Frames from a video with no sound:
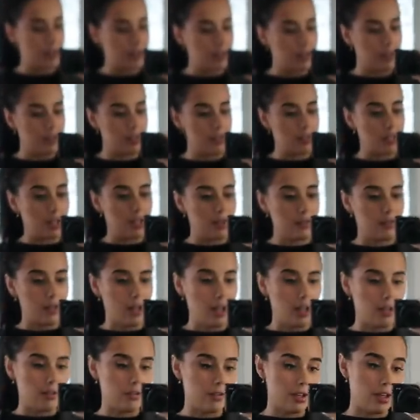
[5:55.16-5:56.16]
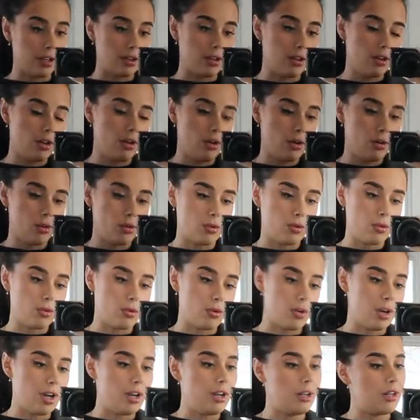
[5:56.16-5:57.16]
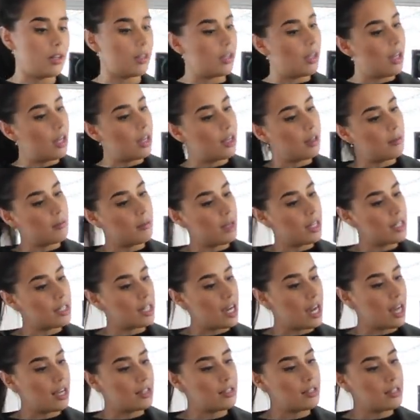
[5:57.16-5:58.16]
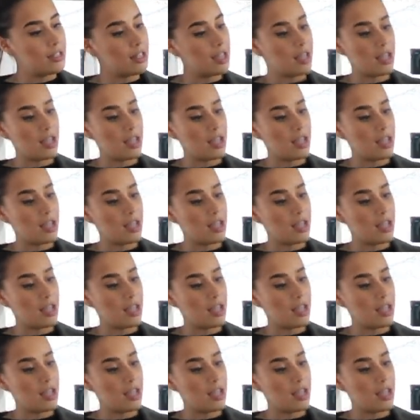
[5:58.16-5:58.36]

and I can't decide if I love it or I look like my dad